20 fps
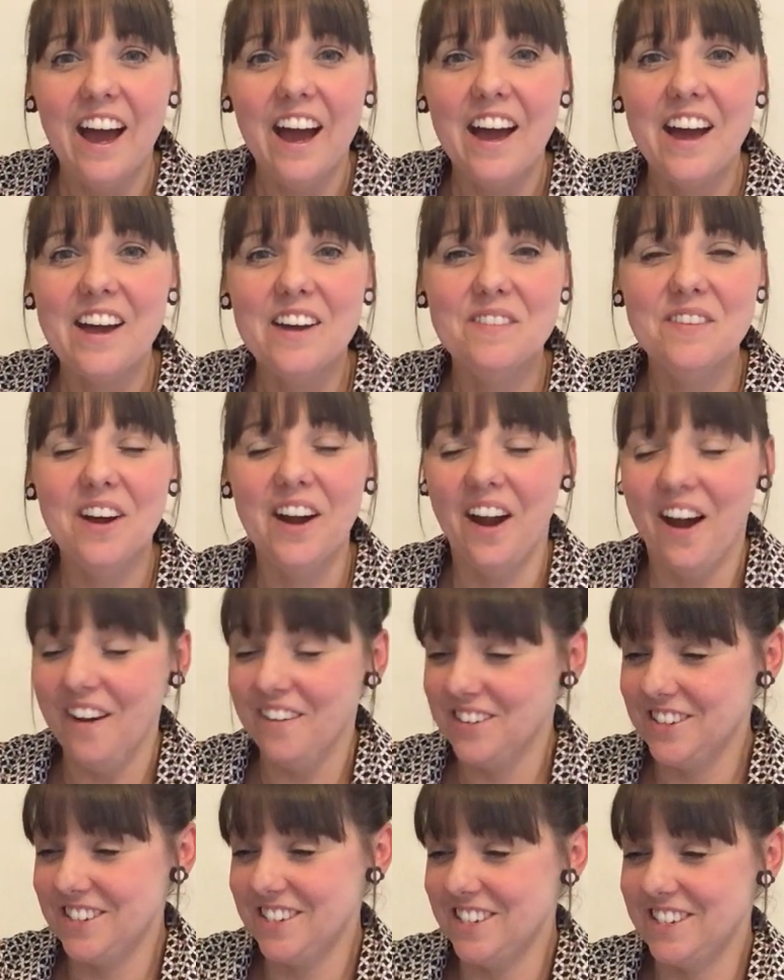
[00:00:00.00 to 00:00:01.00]
And I
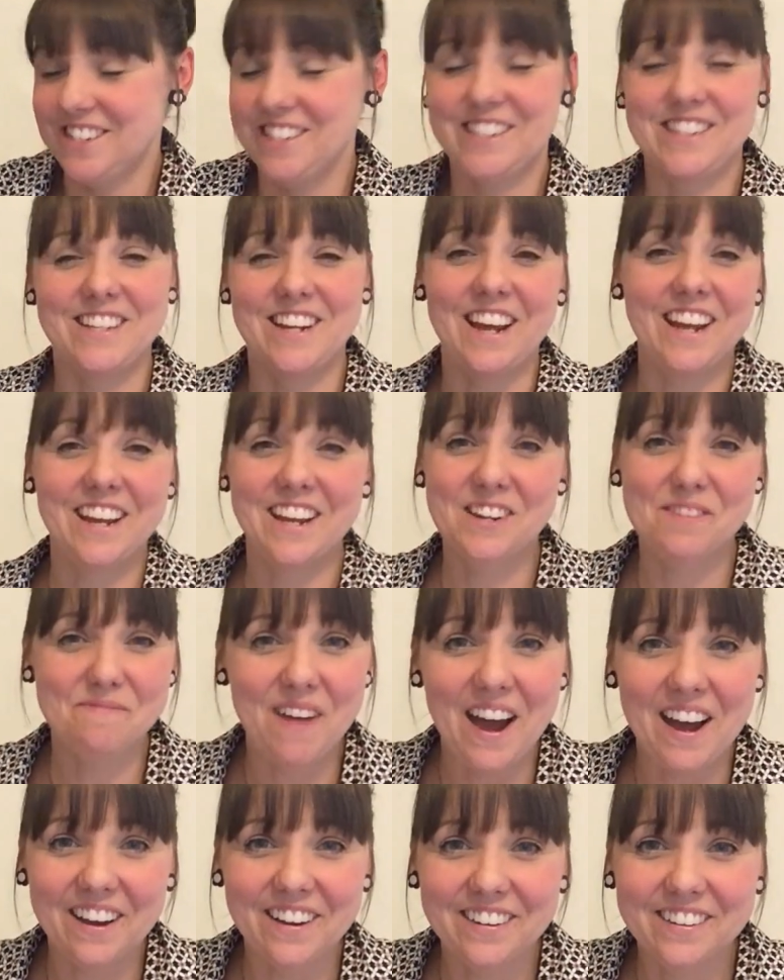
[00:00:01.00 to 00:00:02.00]
was just taken
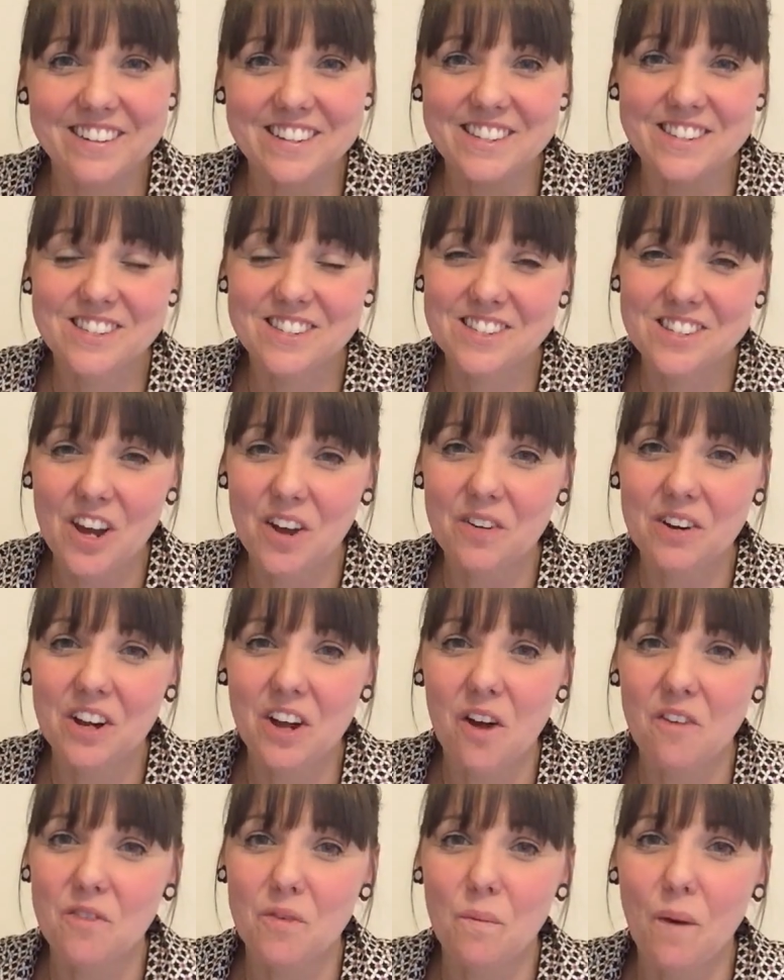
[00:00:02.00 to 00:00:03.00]
aback and just
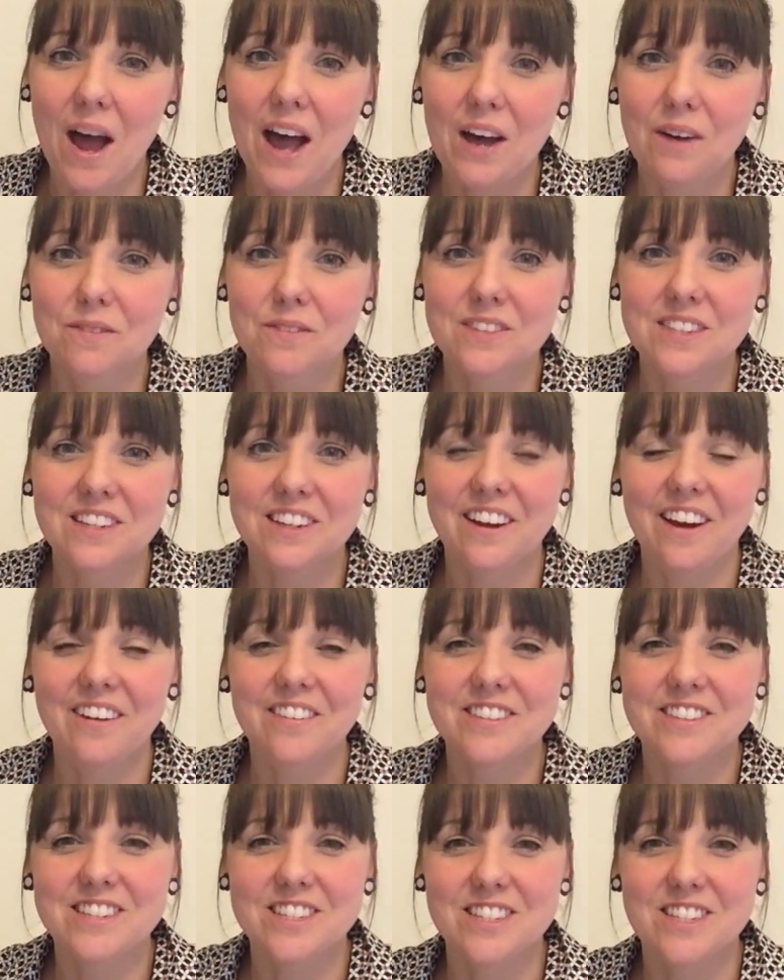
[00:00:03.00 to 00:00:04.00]
totally overwhelmed. And I
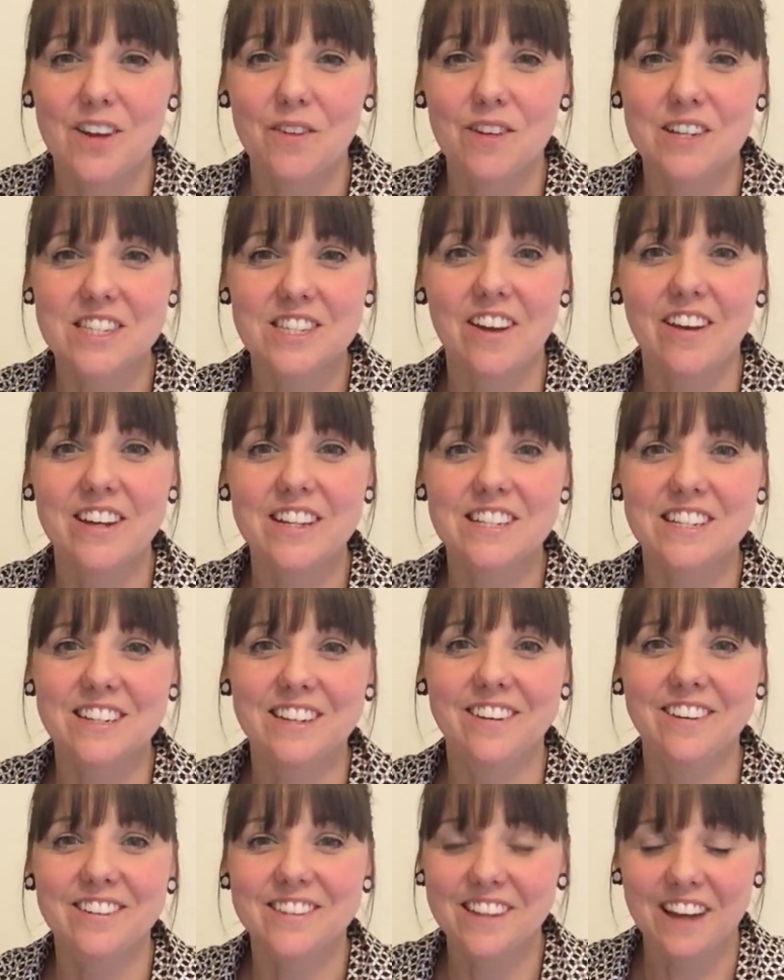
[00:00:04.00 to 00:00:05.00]
was just so excited.
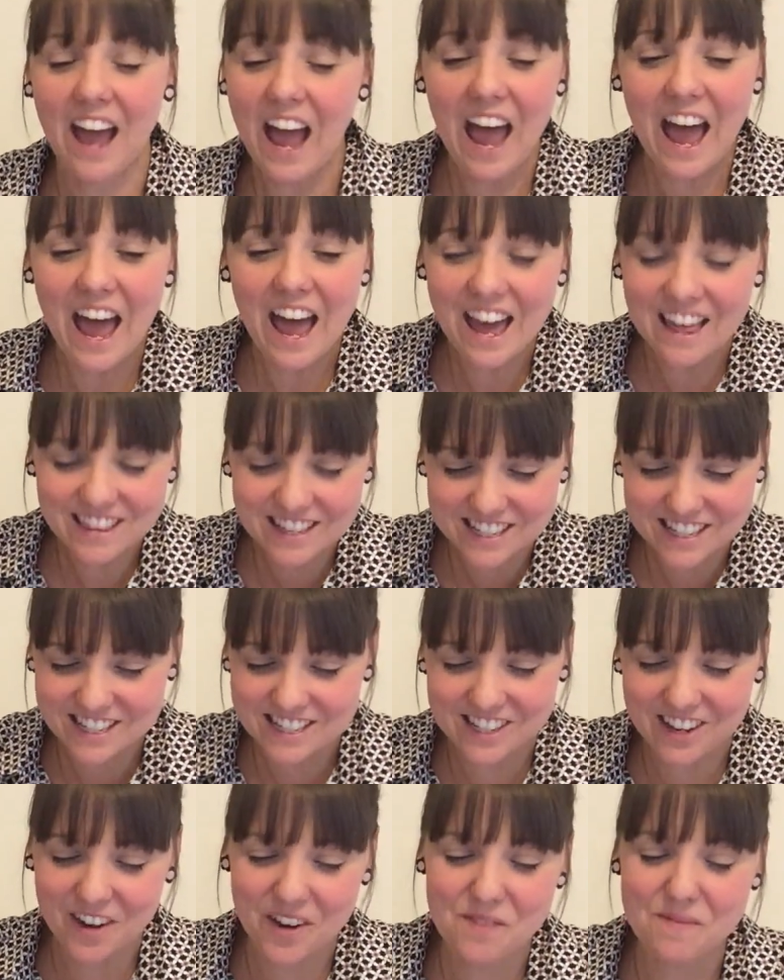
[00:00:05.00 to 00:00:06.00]
And I was like, ah, this
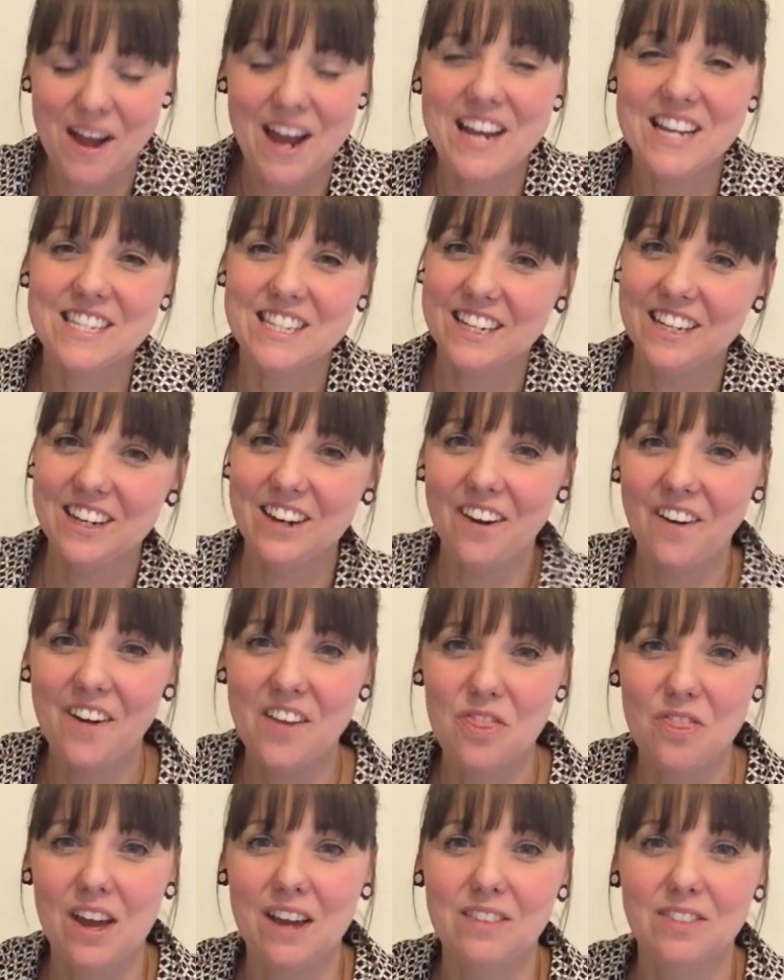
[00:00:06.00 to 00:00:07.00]
is so amazing. You know, I
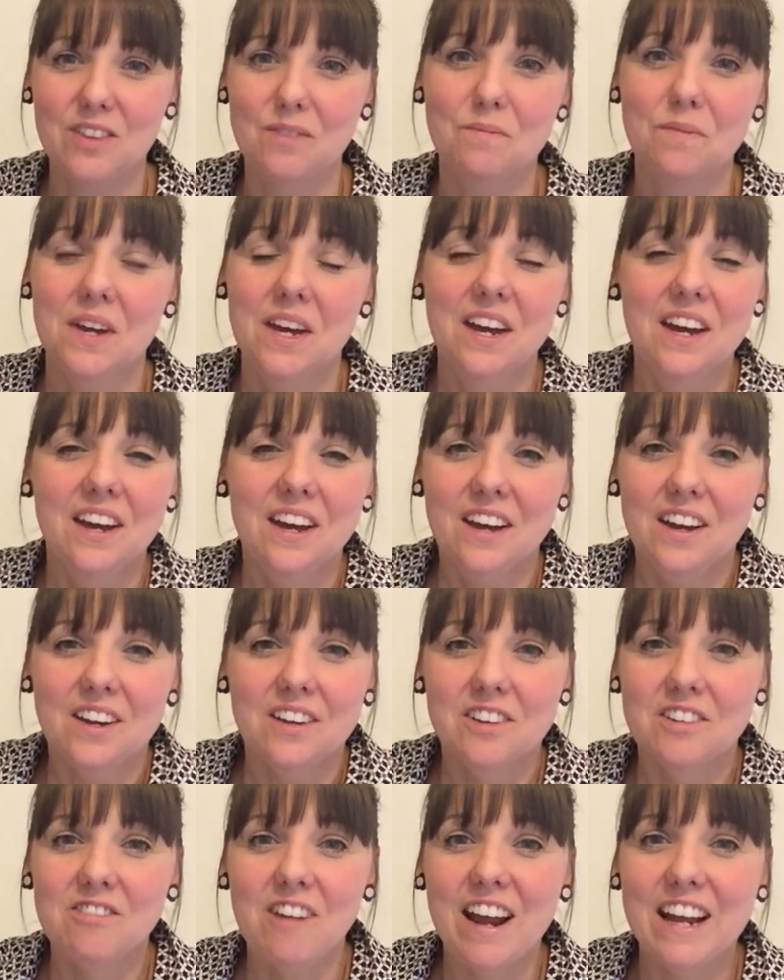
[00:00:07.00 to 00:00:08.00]
thanked them
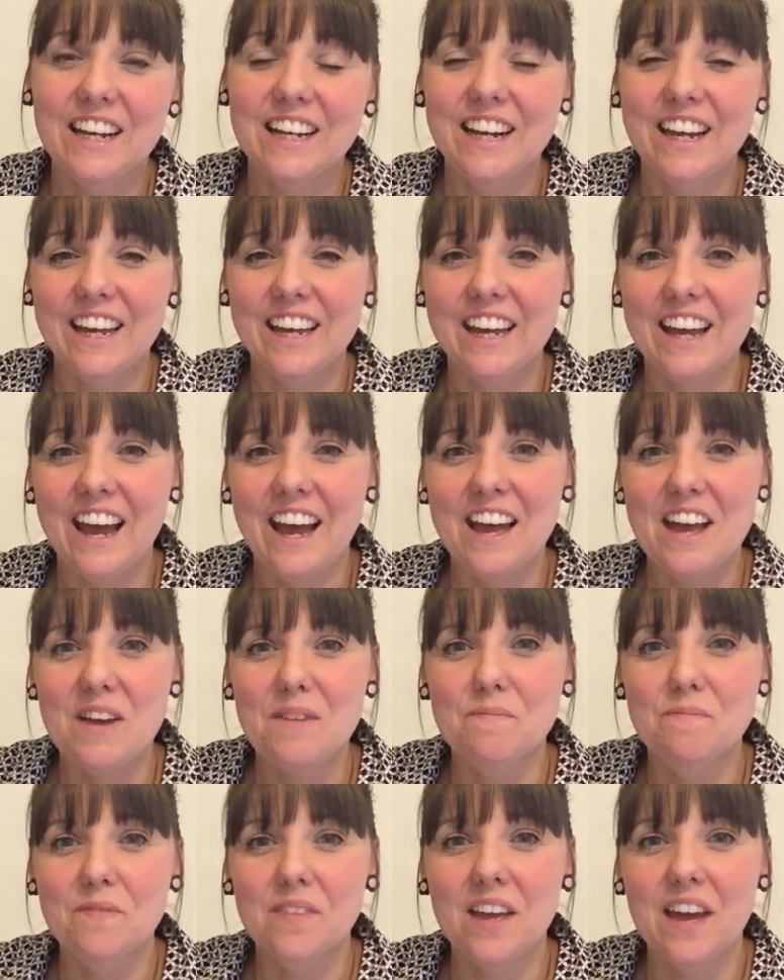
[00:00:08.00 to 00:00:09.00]
greatly,
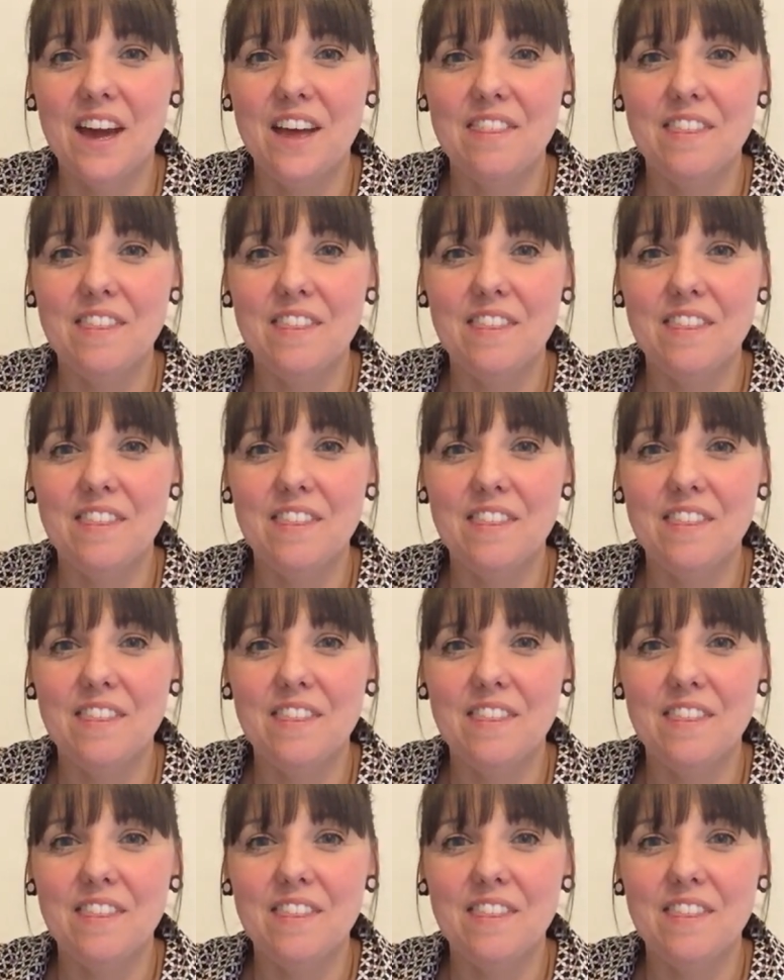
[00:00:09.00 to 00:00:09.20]
and